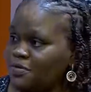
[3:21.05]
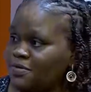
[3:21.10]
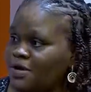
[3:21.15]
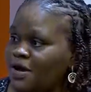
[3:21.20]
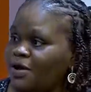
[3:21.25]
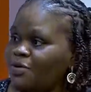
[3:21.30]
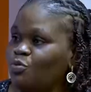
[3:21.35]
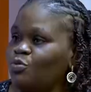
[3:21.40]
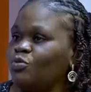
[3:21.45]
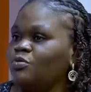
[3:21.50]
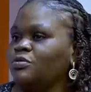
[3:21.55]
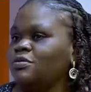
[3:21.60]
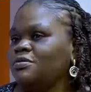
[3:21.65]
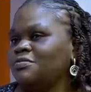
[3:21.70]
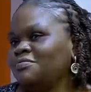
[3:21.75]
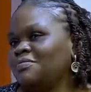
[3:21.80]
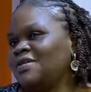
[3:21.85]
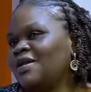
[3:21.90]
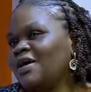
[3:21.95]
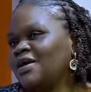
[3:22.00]
I would
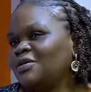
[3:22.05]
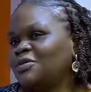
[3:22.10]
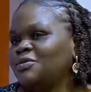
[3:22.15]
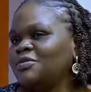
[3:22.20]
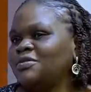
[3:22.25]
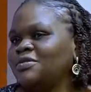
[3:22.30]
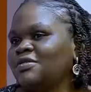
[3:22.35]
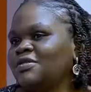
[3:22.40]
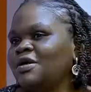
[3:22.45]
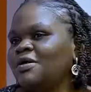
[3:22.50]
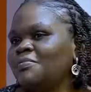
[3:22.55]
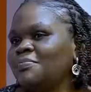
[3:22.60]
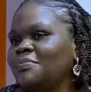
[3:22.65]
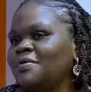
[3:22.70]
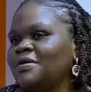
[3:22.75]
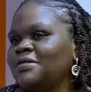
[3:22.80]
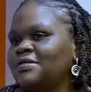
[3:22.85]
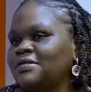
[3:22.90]
like to start by